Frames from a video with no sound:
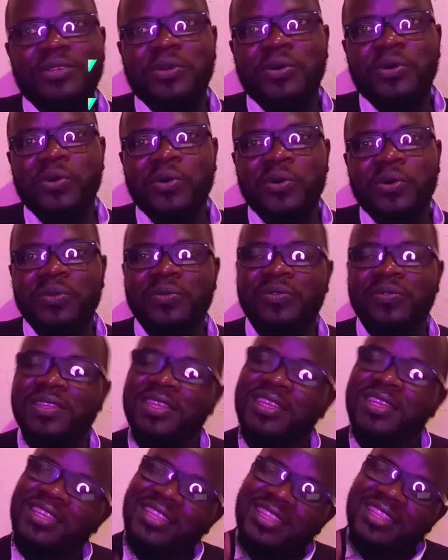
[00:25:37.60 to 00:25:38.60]
So,
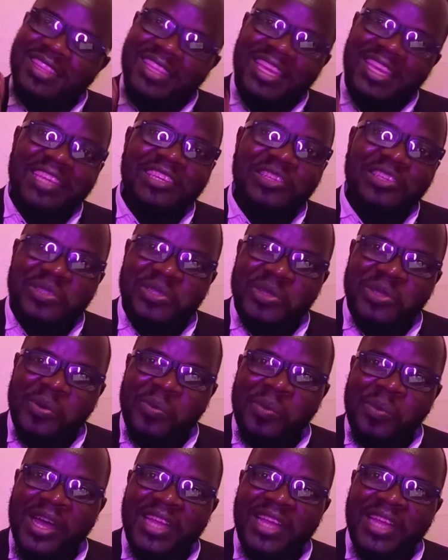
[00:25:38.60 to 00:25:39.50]
thank you so